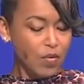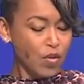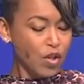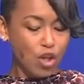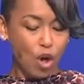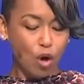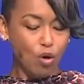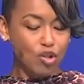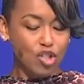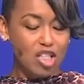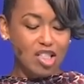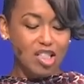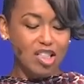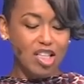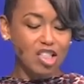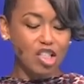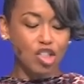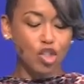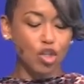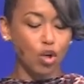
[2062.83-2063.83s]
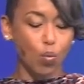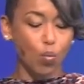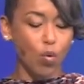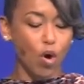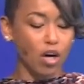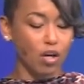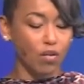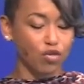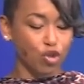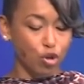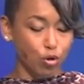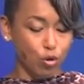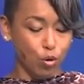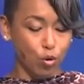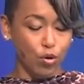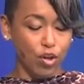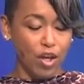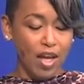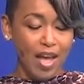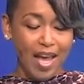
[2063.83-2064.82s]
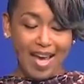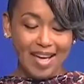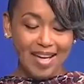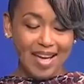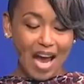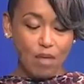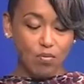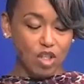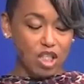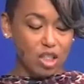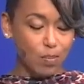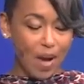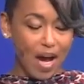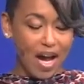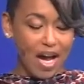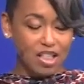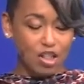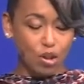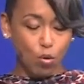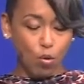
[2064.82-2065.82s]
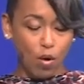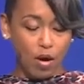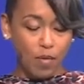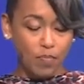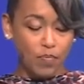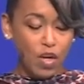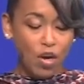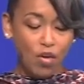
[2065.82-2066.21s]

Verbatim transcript: Don't just listen to the word of truth and not respond to it,